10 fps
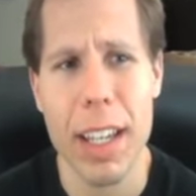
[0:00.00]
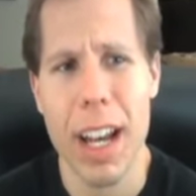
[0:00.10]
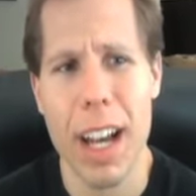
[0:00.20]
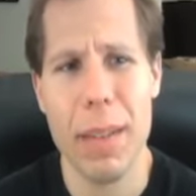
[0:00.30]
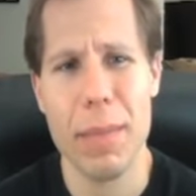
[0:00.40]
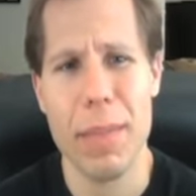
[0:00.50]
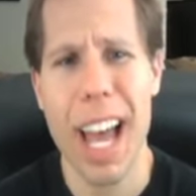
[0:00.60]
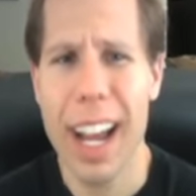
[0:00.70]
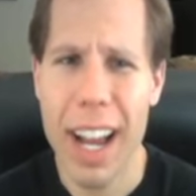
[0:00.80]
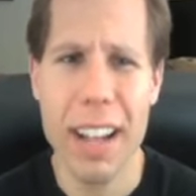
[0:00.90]

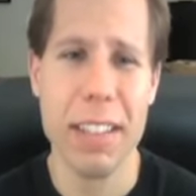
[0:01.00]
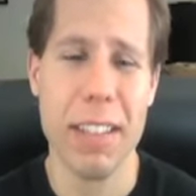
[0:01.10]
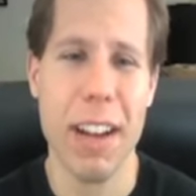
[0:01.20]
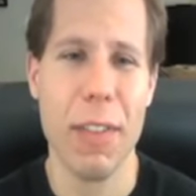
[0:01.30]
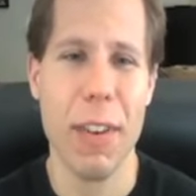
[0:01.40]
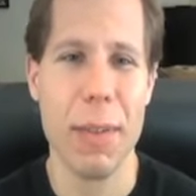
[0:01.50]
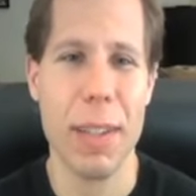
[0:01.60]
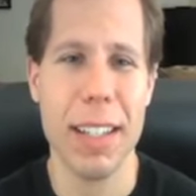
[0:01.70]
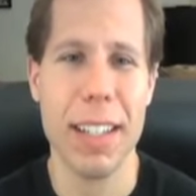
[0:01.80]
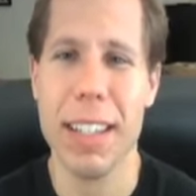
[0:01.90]
That kind of stuff, I
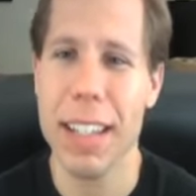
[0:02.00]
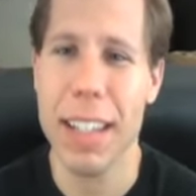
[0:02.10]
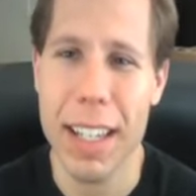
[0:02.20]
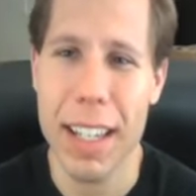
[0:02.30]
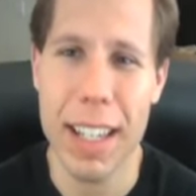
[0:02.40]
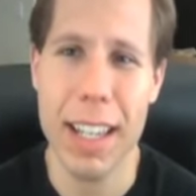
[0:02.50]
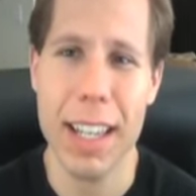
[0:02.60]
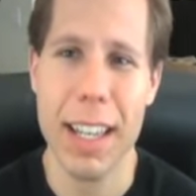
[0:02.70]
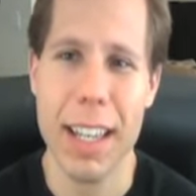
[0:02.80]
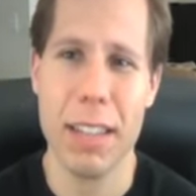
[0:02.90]
mean,
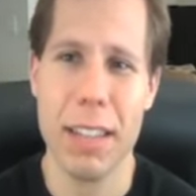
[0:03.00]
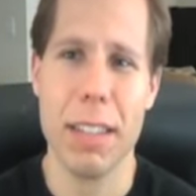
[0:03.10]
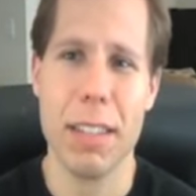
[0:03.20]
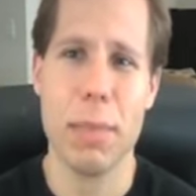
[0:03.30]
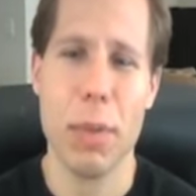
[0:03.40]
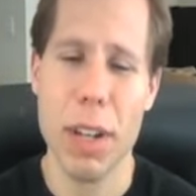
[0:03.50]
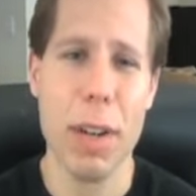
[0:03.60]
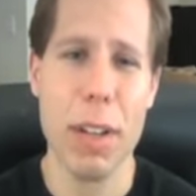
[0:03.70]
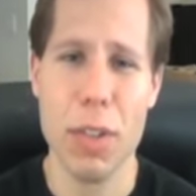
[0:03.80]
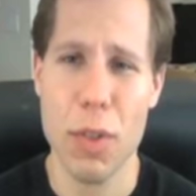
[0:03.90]
it's pretty
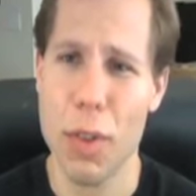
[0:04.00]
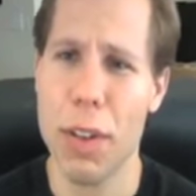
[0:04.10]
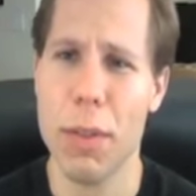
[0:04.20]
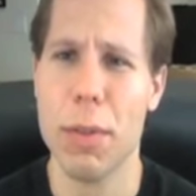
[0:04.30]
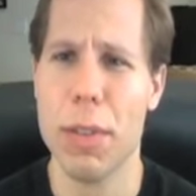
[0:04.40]
much true.